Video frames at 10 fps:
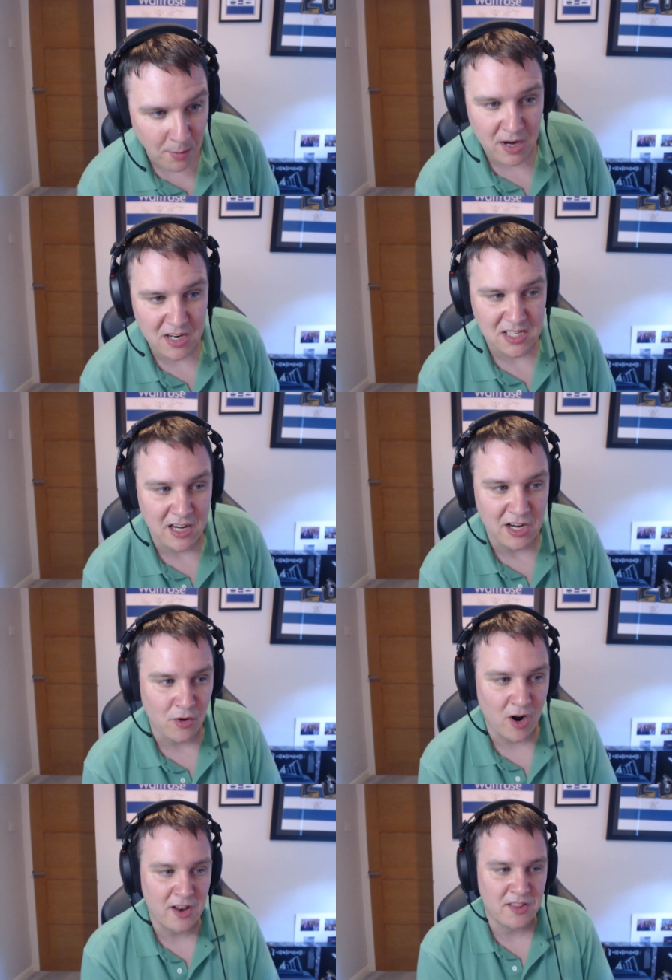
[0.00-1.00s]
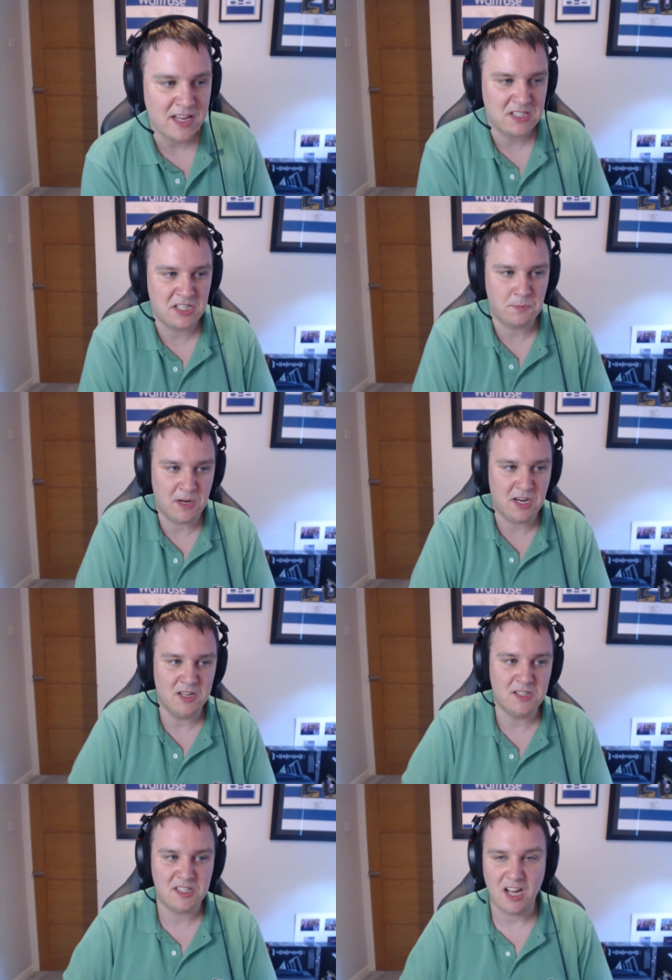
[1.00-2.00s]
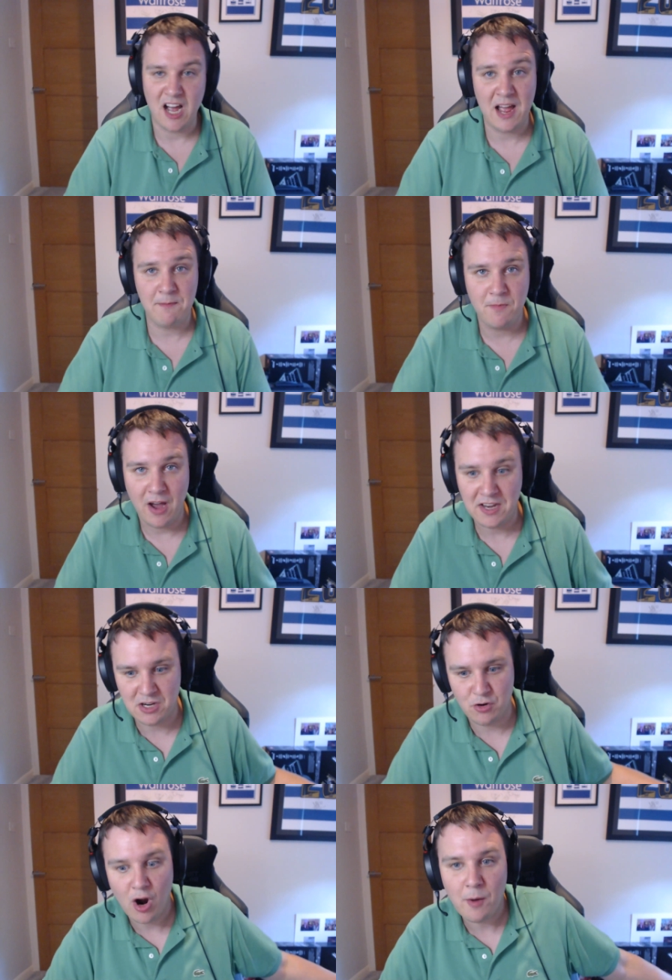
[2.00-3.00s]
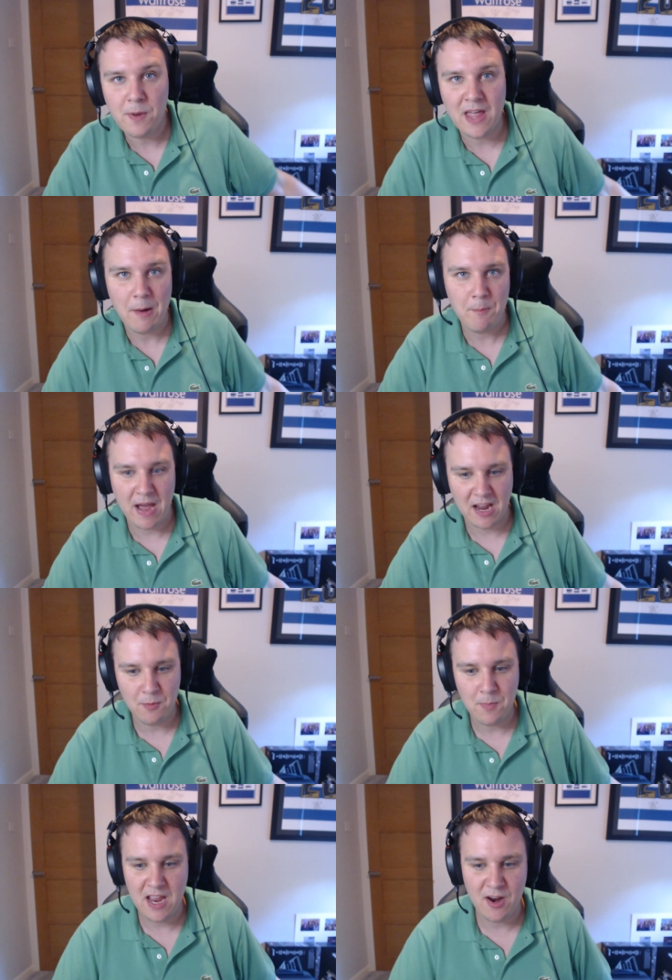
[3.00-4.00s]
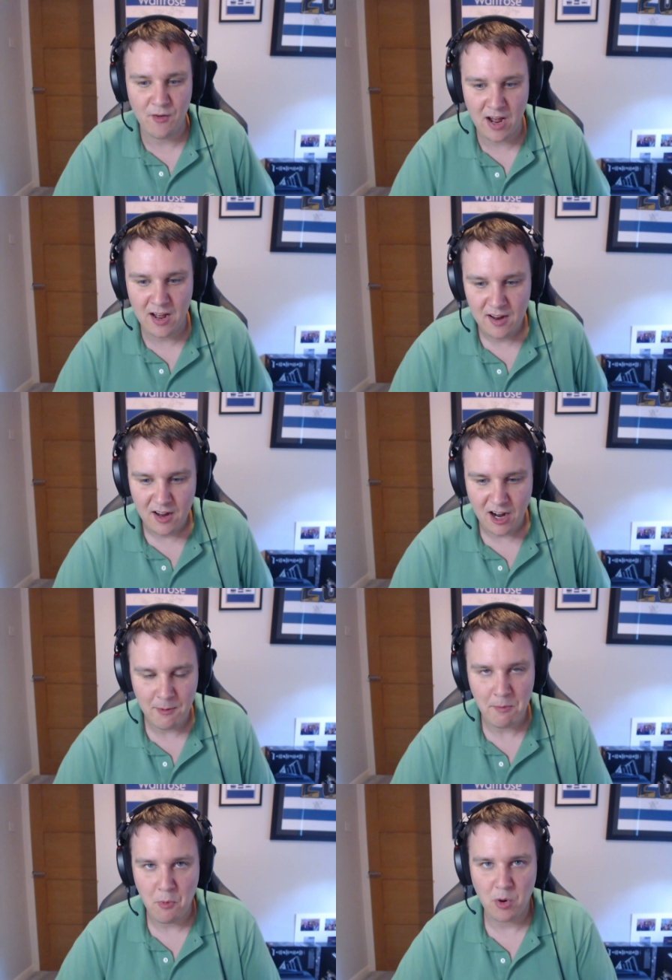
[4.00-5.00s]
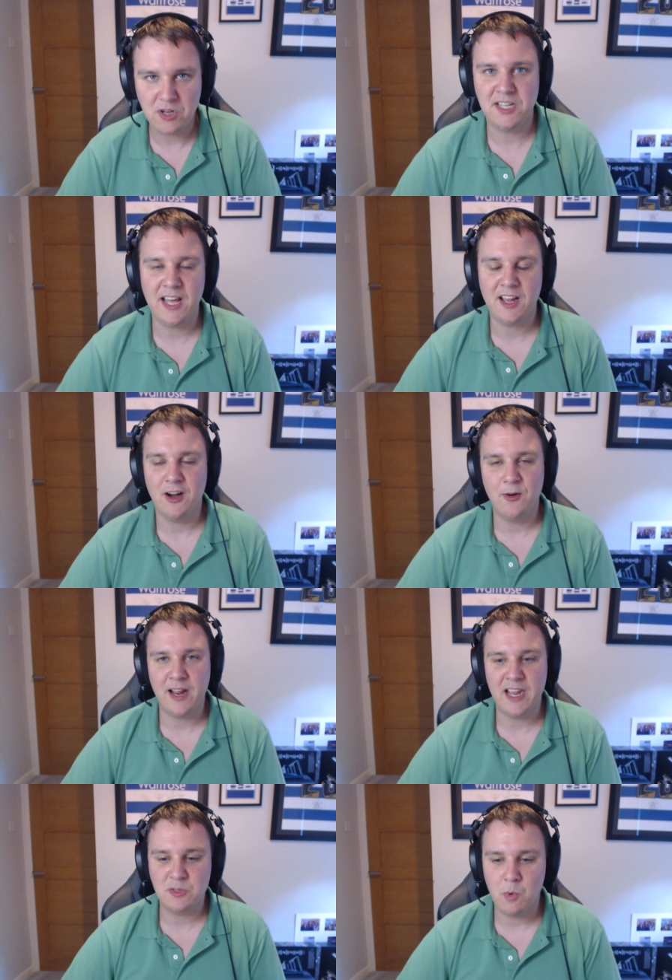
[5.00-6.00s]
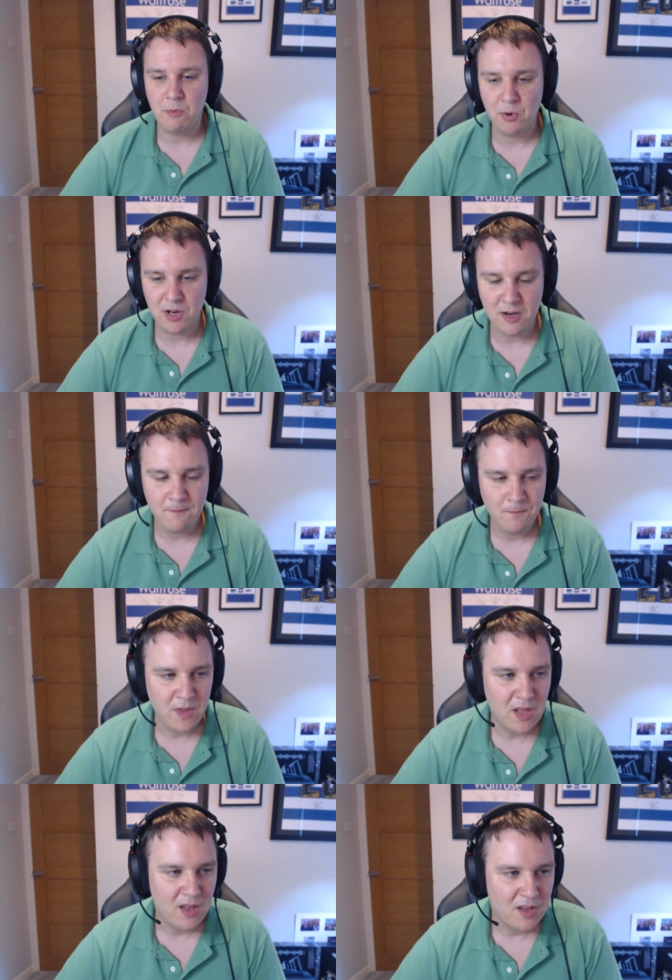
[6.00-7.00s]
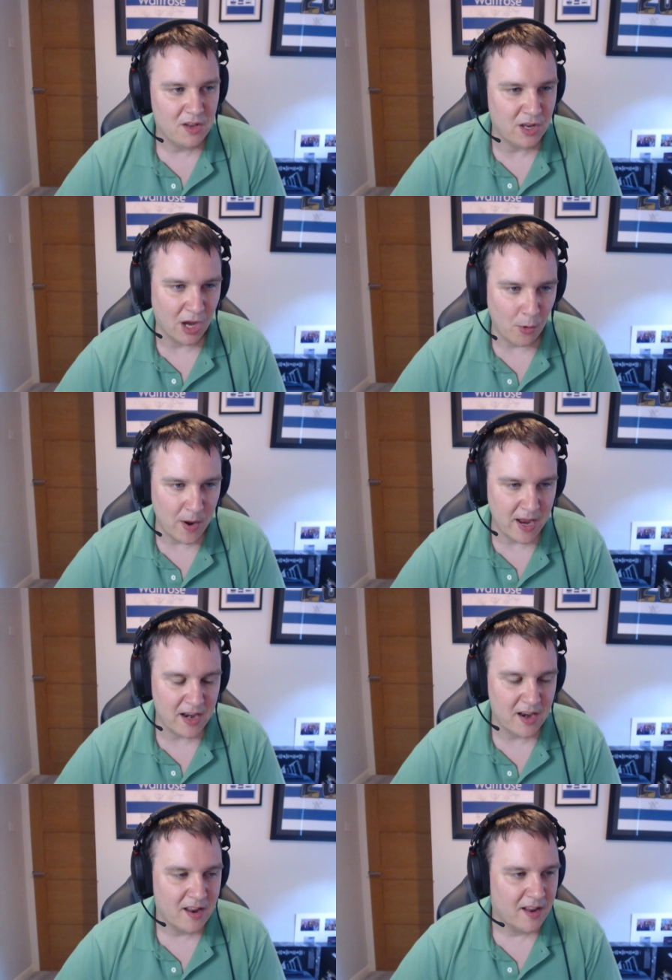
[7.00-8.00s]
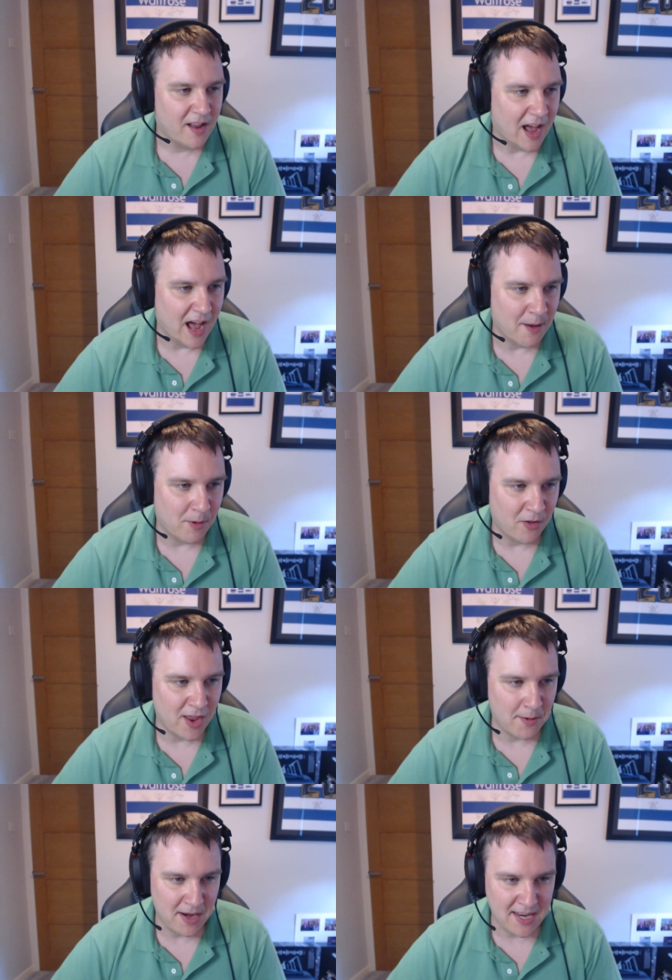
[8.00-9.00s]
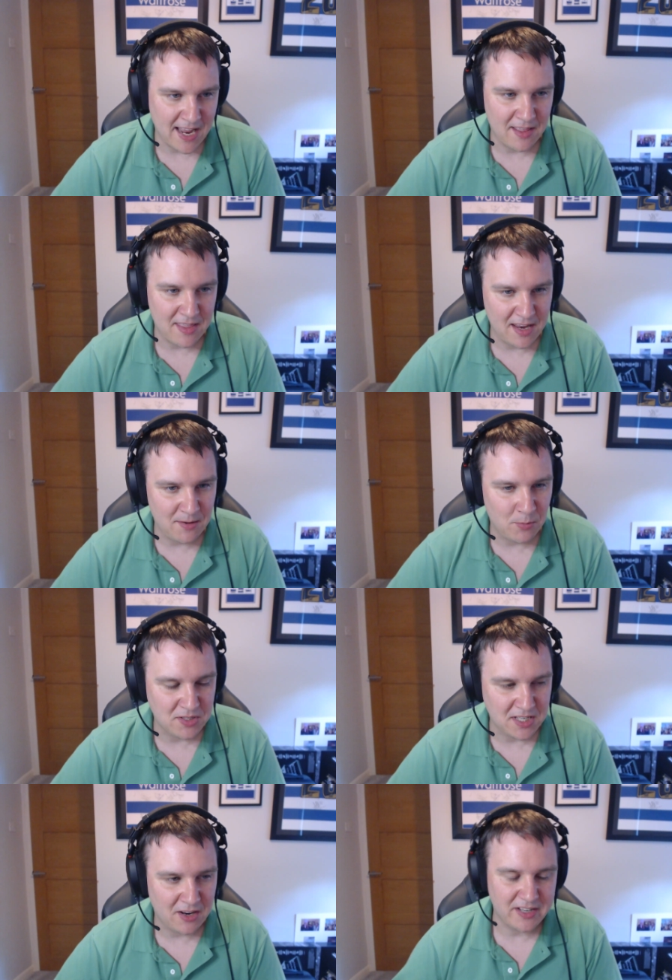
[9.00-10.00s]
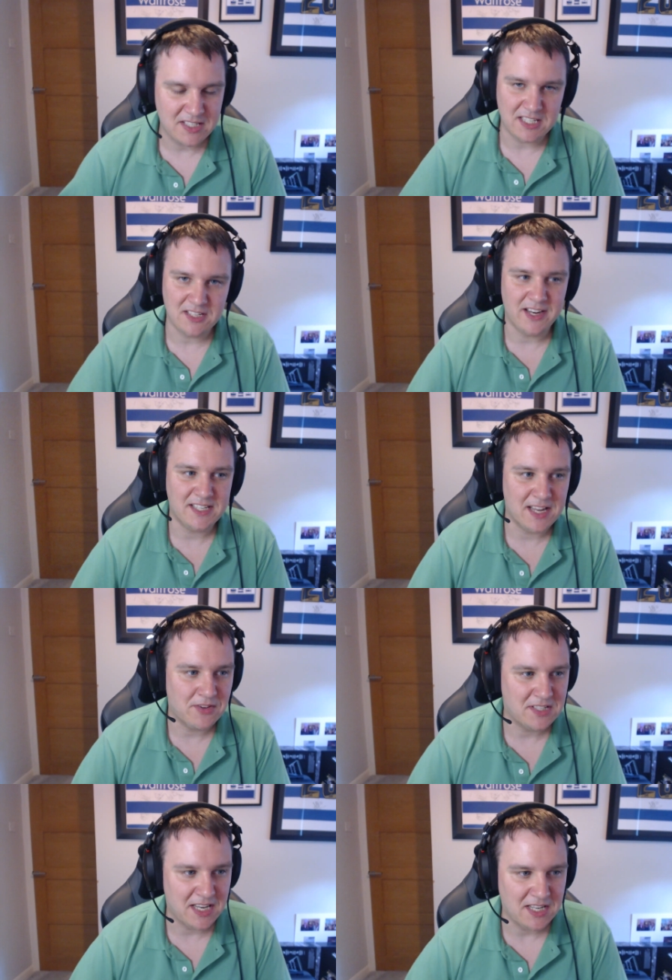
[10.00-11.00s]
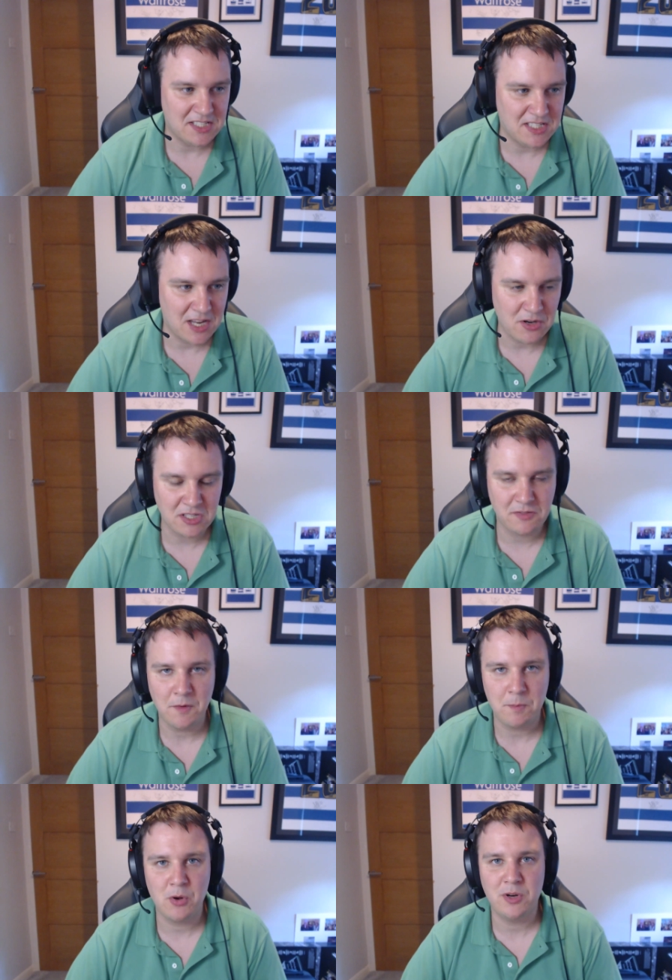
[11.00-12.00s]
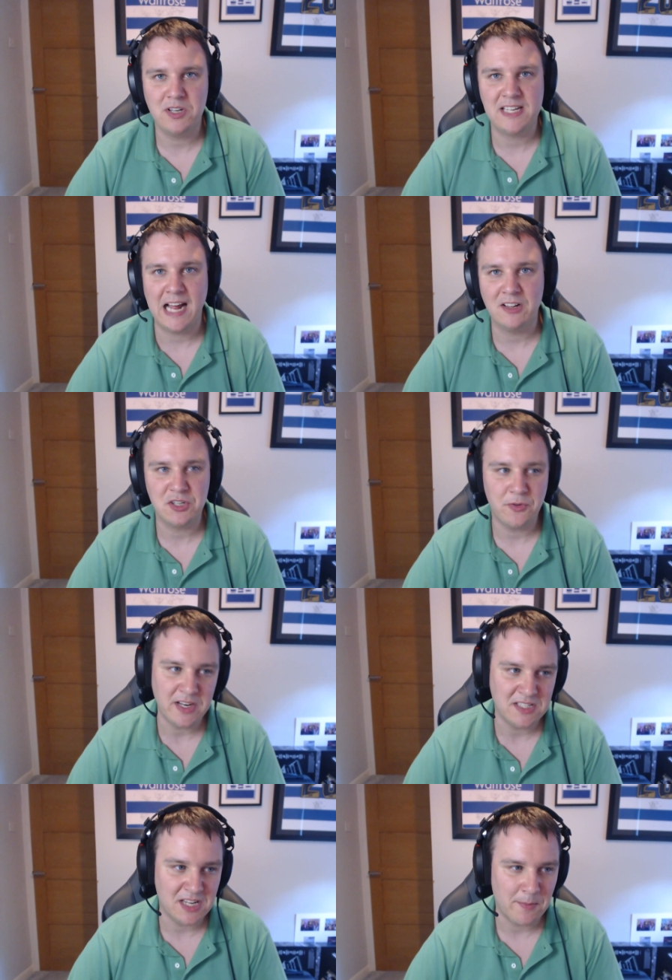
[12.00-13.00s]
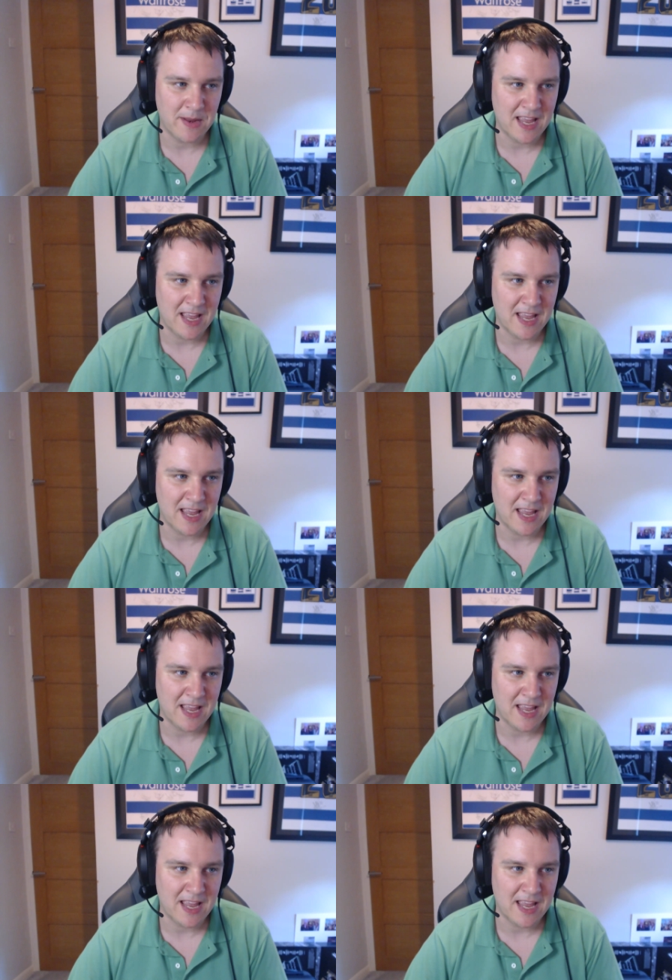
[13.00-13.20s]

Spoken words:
I'm going to slowly grind this just because I did grow up in that Beckham era. I remember watching that goal against Wimbledon go in on the opening day of the, 96-97 season. So just for pure nostalgia reasons, I'll be